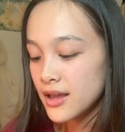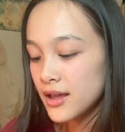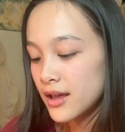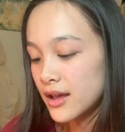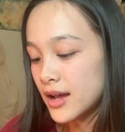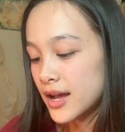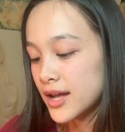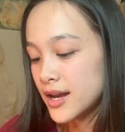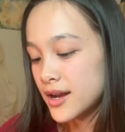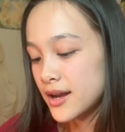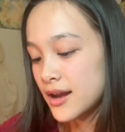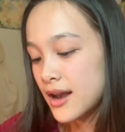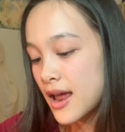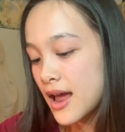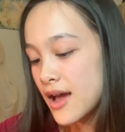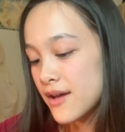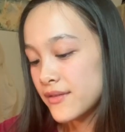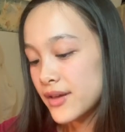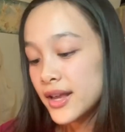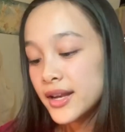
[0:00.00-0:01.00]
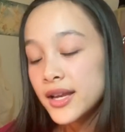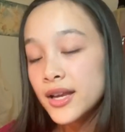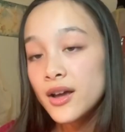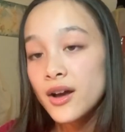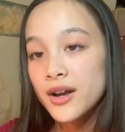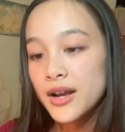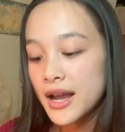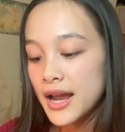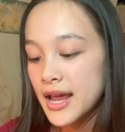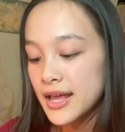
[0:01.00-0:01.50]
I didn't have any
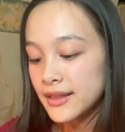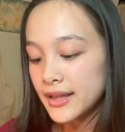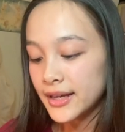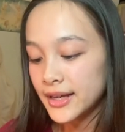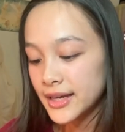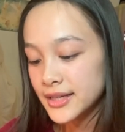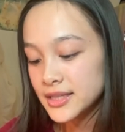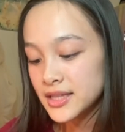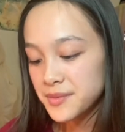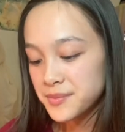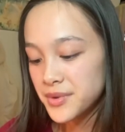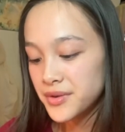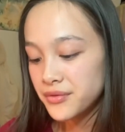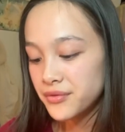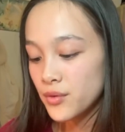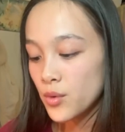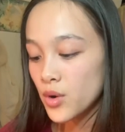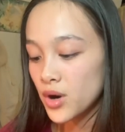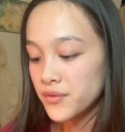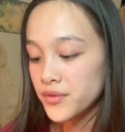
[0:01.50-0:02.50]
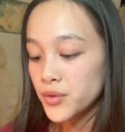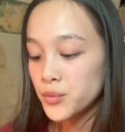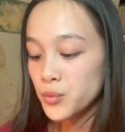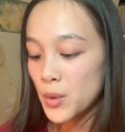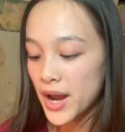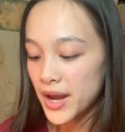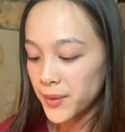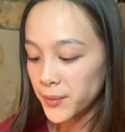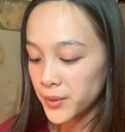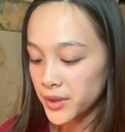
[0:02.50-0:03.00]
on hand, like I said before, of the
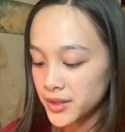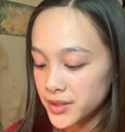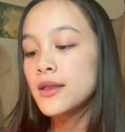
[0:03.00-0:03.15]
white ones.